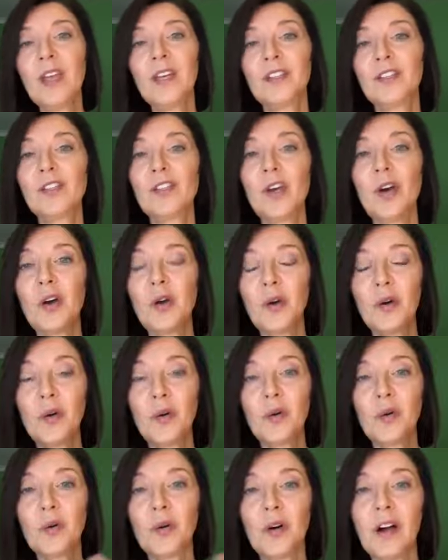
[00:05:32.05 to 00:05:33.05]

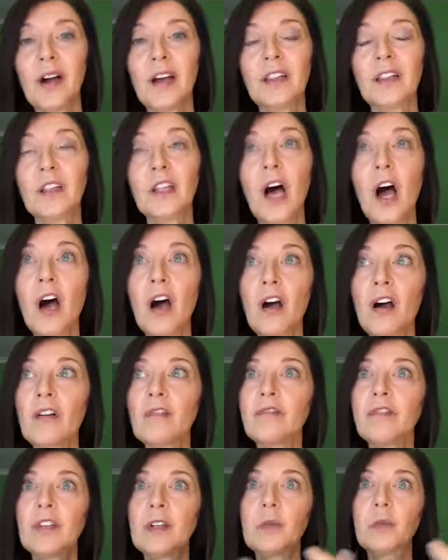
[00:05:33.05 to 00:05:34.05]
So I
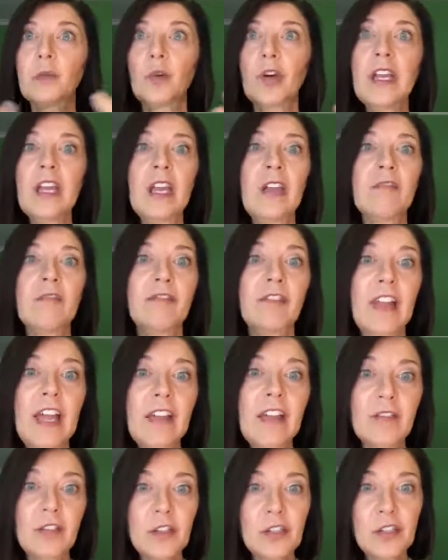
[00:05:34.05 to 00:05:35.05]
love bringing
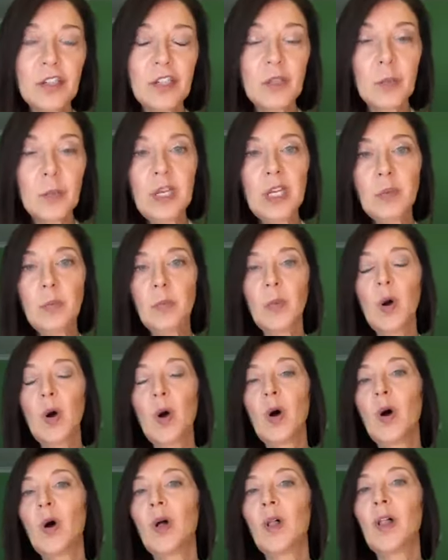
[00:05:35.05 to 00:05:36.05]
flavors to
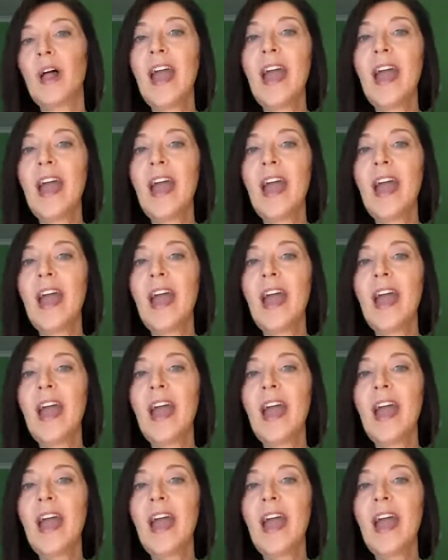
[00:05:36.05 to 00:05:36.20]
people.